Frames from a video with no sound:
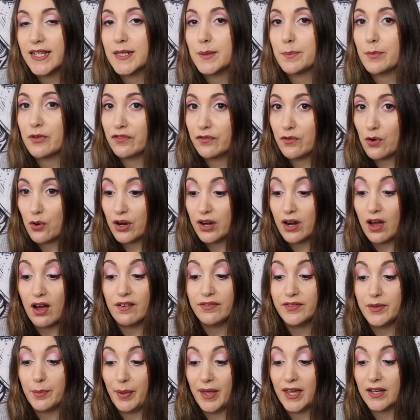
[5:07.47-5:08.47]
his before and
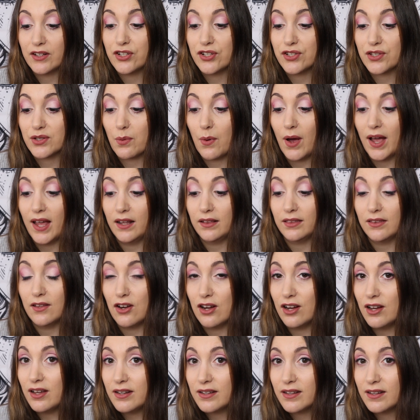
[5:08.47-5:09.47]
after pictures quite a
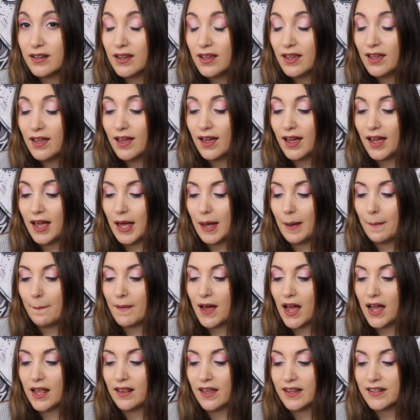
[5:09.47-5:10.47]
lot.
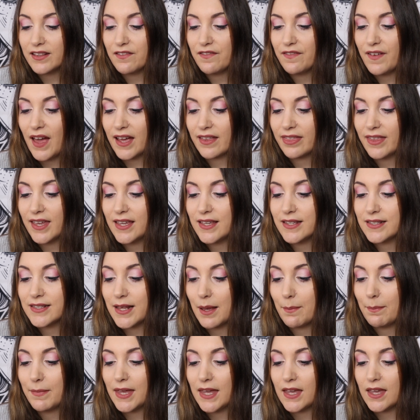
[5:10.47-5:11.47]
I like the fact that he
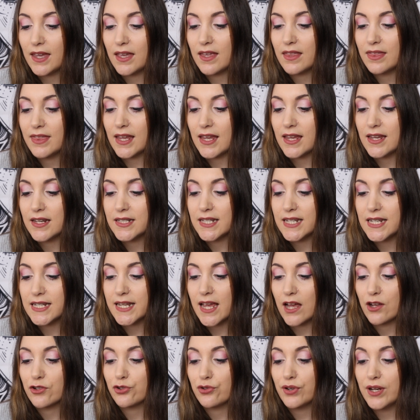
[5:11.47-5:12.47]
sent me the
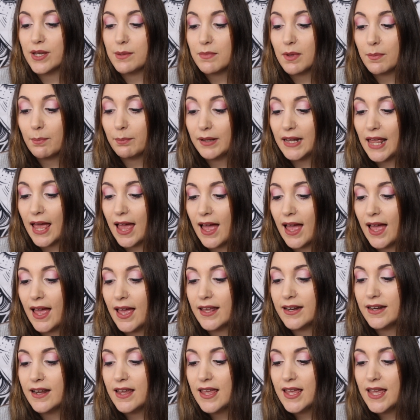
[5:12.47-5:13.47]
detailed treatment
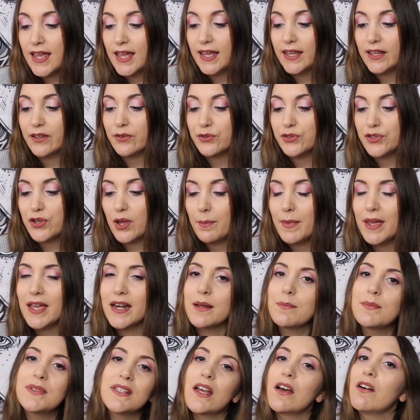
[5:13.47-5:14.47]
plan. He also
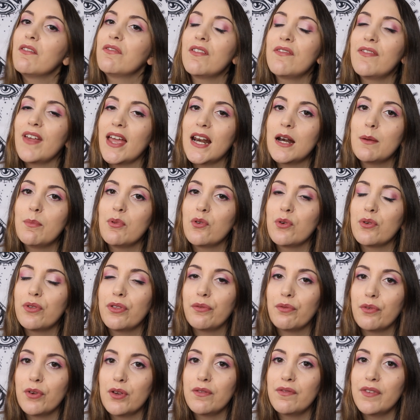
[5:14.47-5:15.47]
made himself available
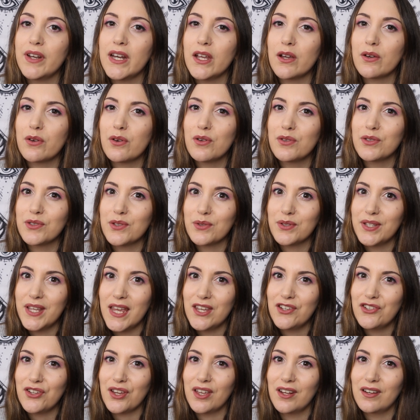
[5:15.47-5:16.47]
through video
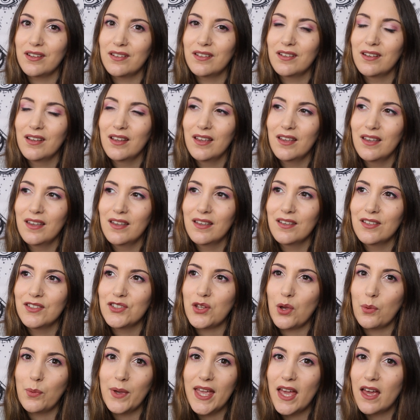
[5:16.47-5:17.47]
consultation.
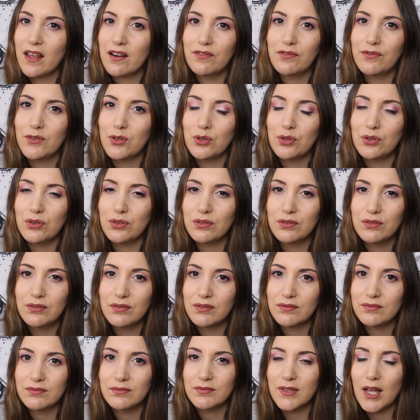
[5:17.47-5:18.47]
So we had a full
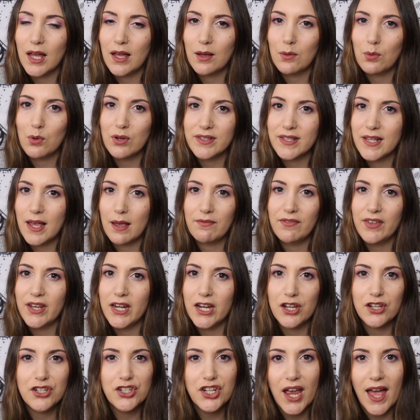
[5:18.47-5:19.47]
WhatsApp
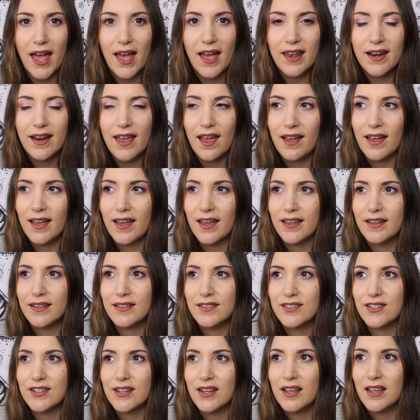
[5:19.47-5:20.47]
video chat,
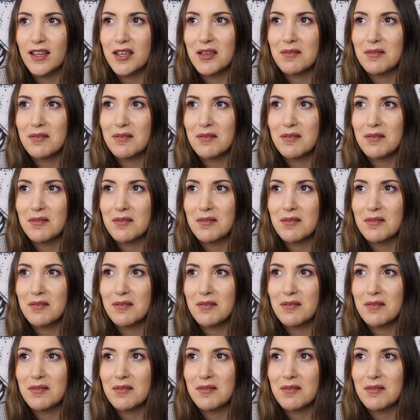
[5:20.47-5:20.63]
and